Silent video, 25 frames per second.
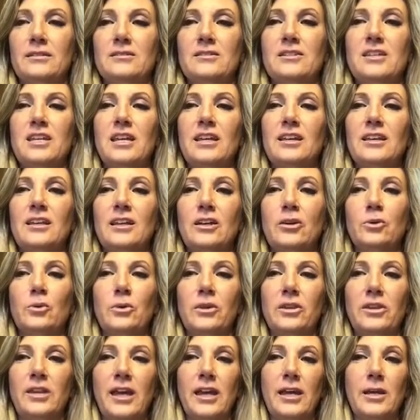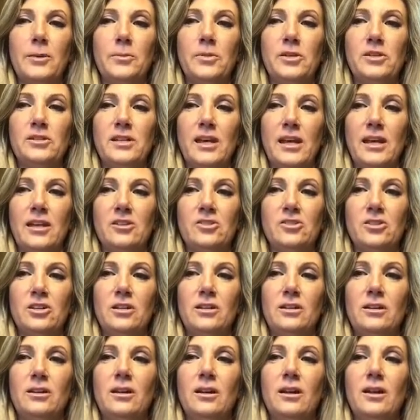dealing with the
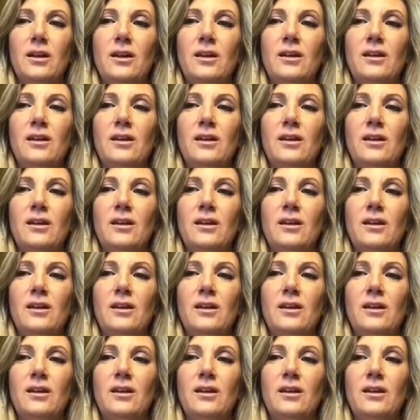amputation,